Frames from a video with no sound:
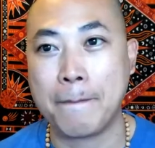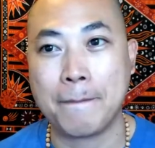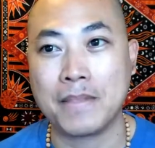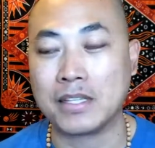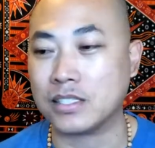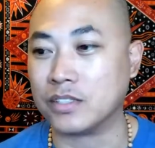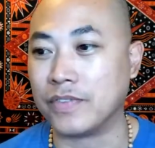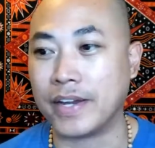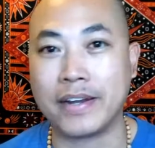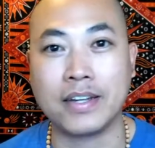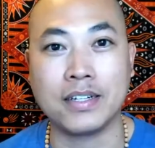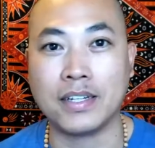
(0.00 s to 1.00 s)
This is
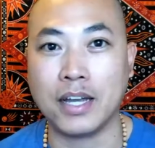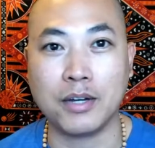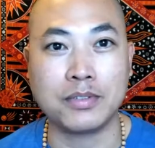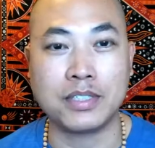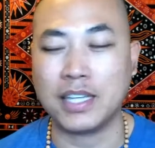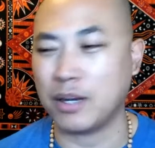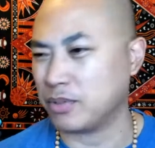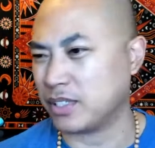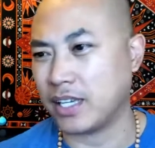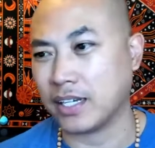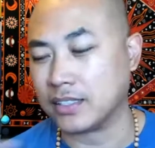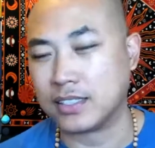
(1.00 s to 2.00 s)
very unhealthy. I was
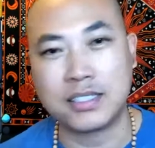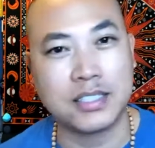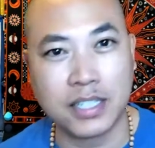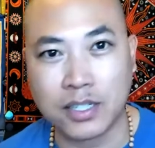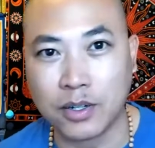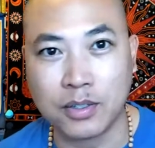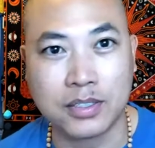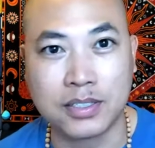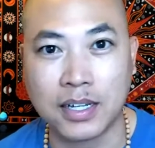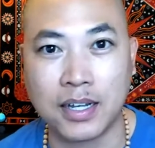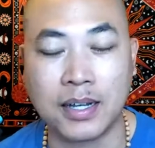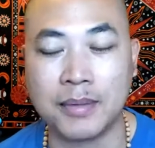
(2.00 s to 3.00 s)
getting sick all the
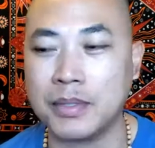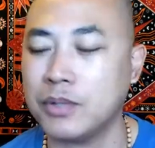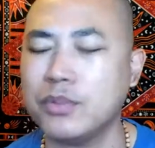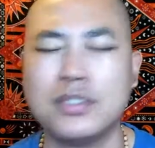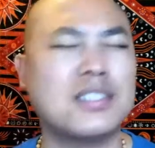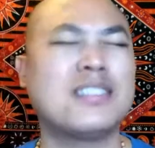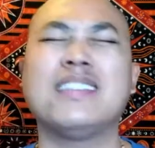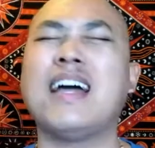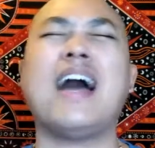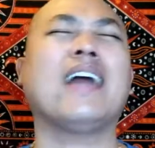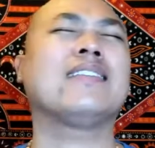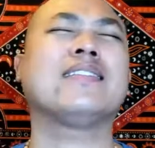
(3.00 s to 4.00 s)
time. It was
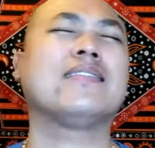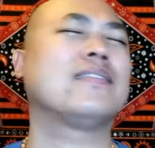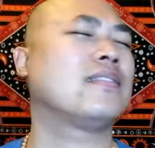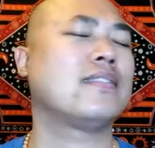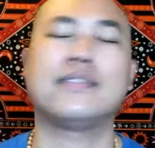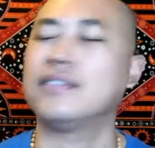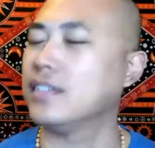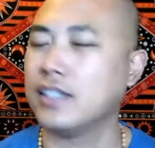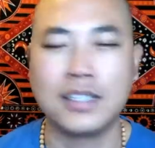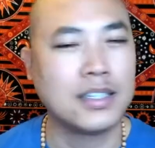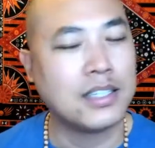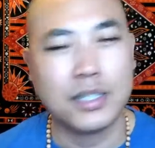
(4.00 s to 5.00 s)
not
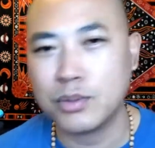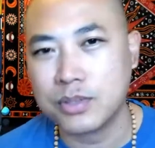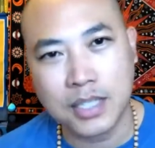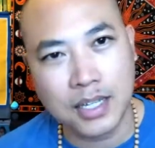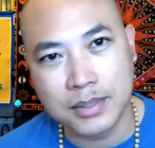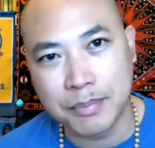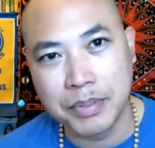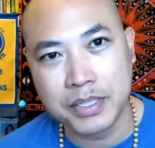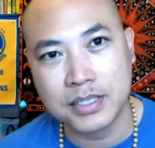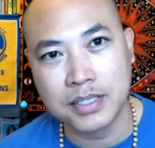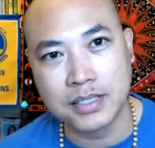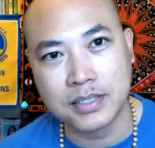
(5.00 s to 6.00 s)
the
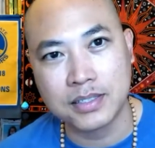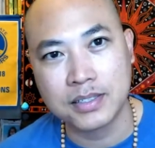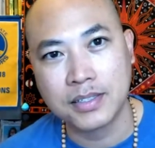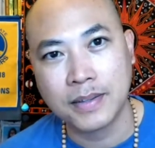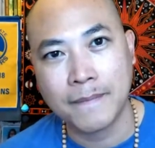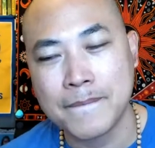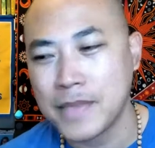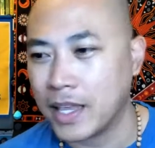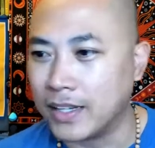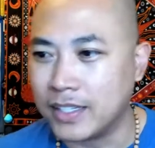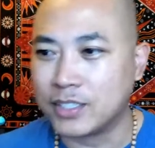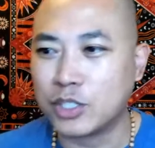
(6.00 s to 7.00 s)
business.
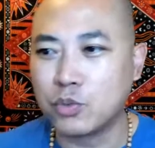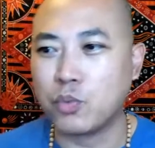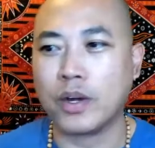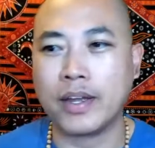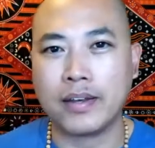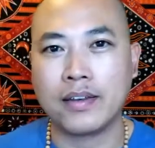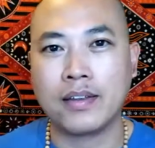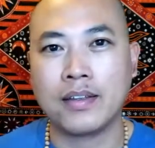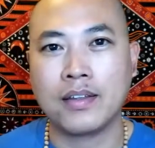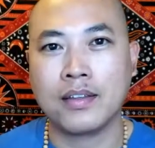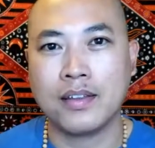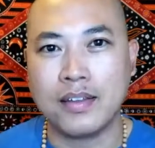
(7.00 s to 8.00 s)
And this is what
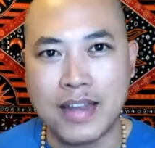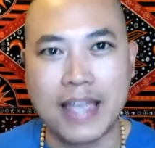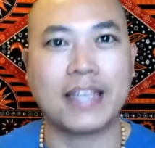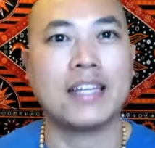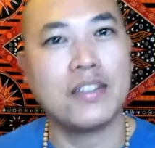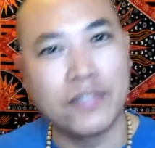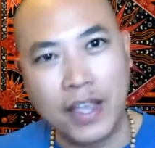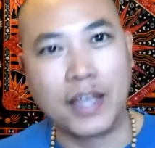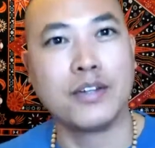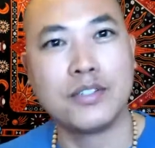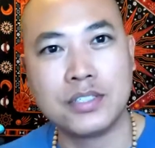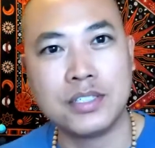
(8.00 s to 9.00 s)
negative
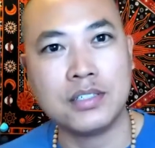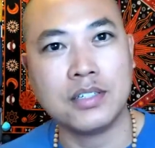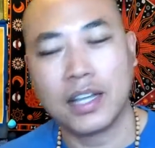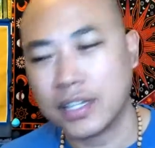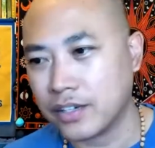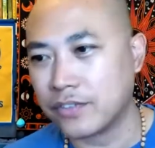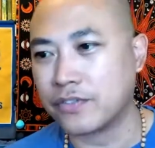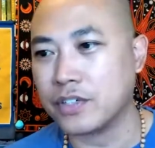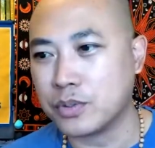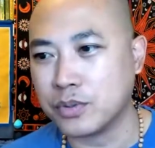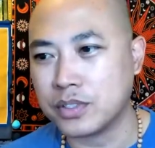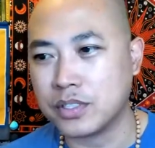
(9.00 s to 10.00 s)
energy, negative
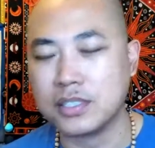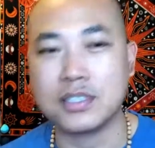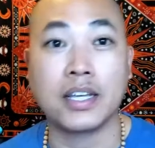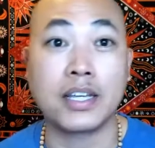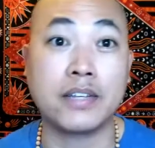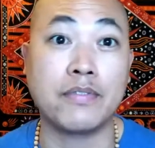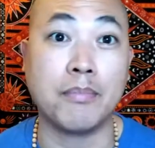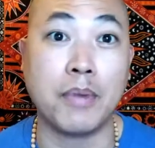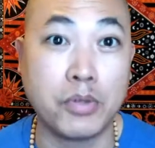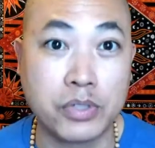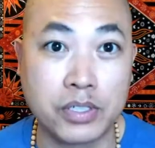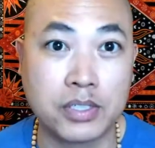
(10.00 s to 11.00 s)
frequencies, negative
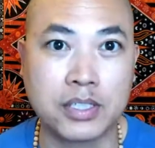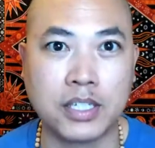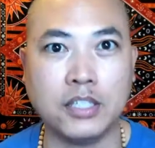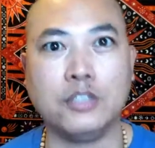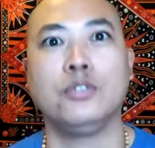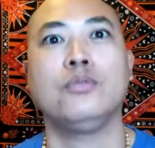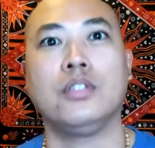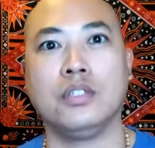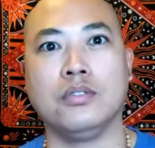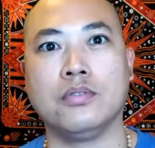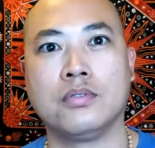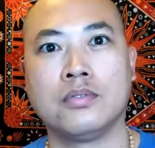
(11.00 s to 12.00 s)
emotions can do to
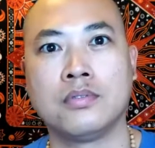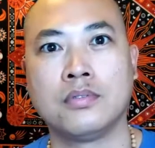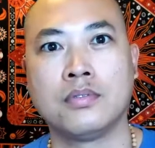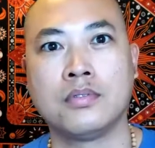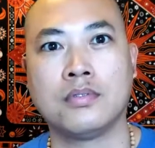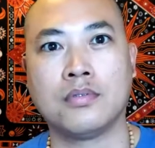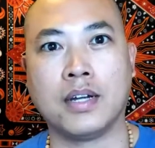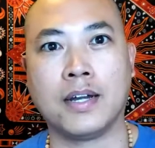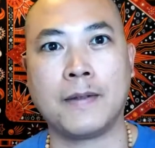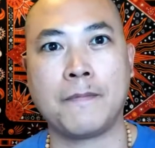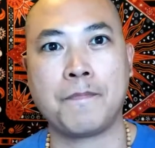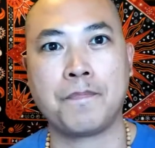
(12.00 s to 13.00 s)
you,
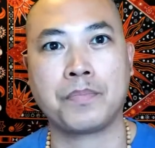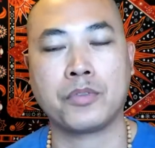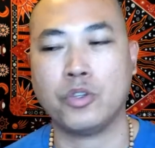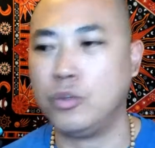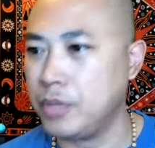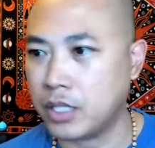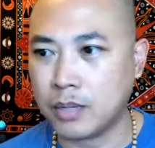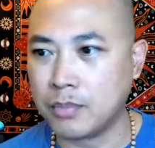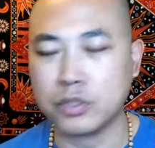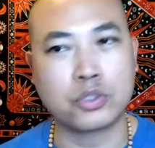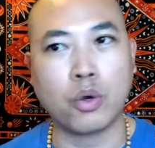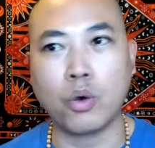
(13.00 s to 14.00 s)
right? You
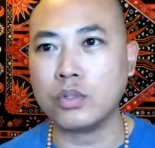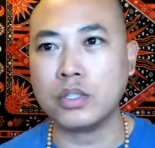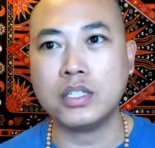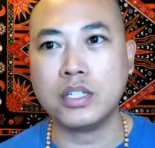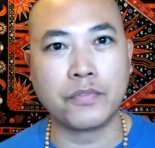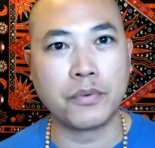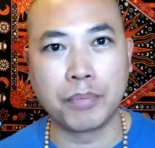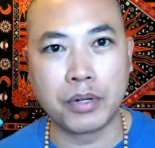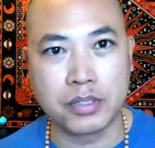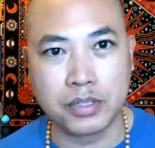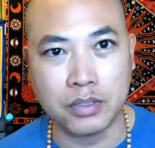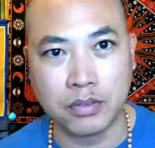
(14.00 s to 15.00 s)
become a totally different
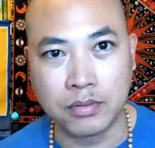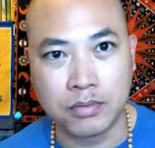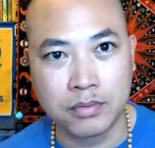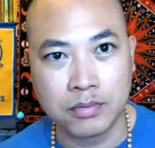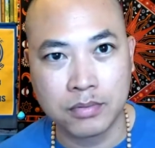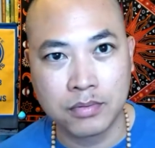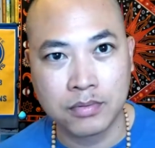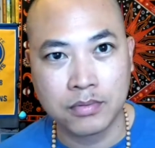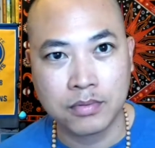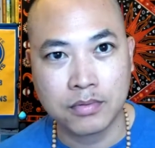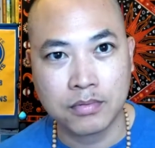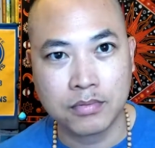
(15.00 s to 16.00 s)
person.
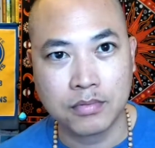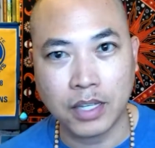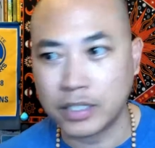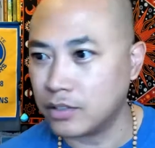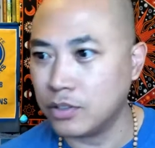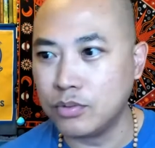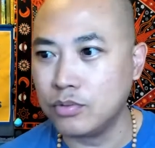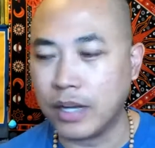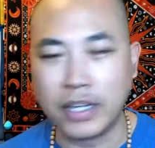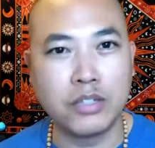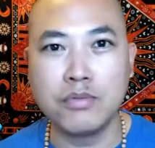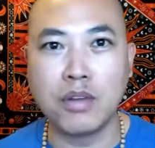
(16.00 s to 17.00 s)
Like
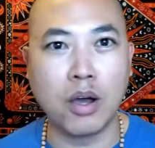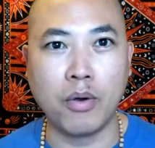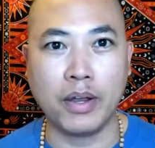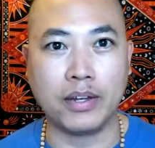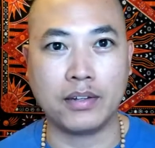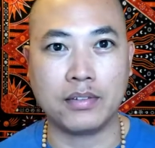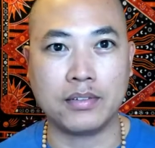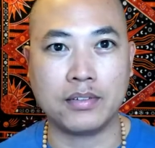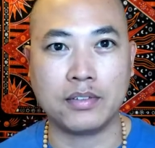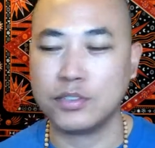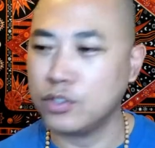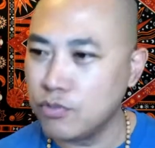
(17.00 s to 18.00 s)
and you know it.
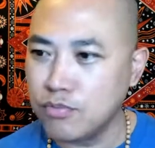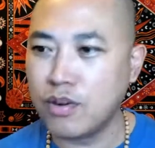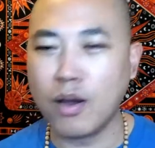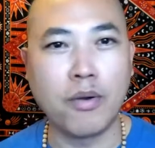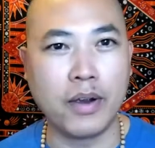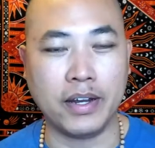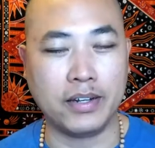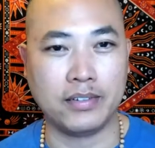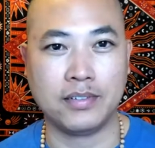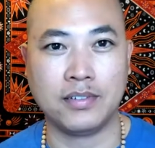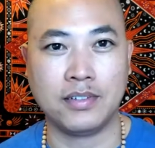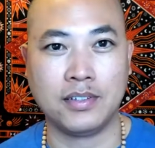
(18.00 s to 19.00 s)
You know it.
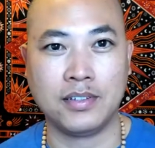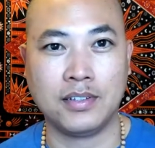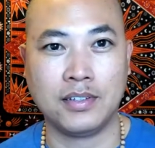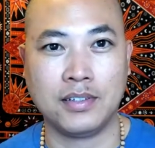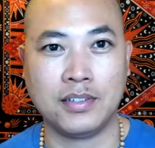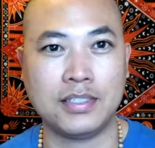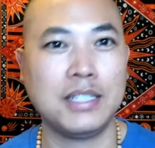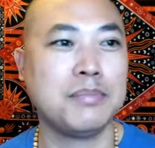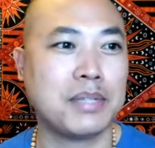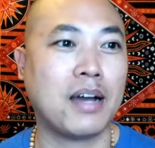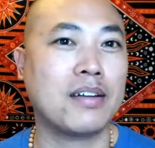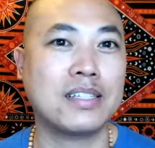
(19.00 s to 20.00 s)

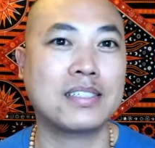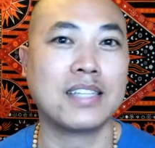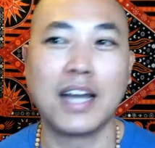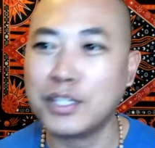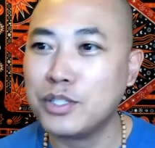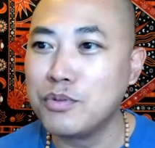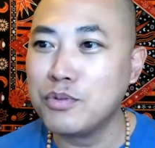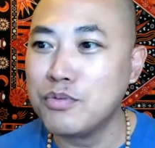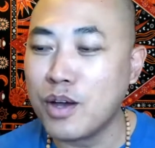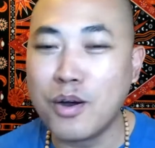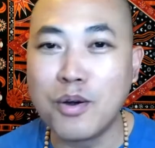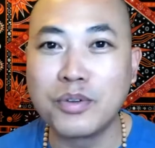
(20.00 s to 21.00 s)
Deep down inside,
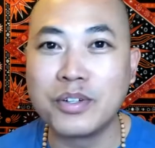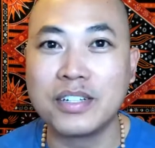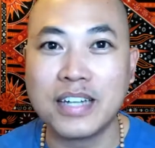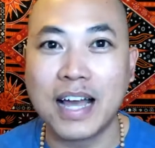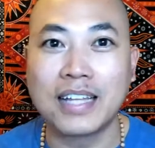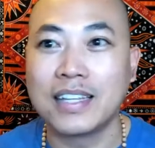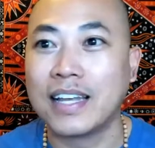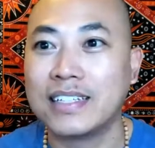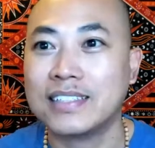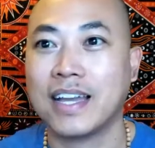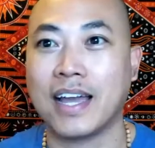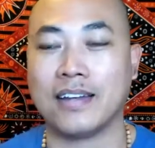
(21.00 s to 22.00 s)
you're not
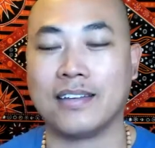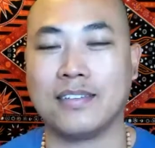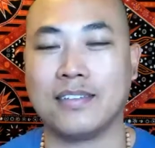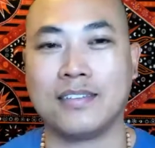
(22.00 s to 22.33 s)
like that.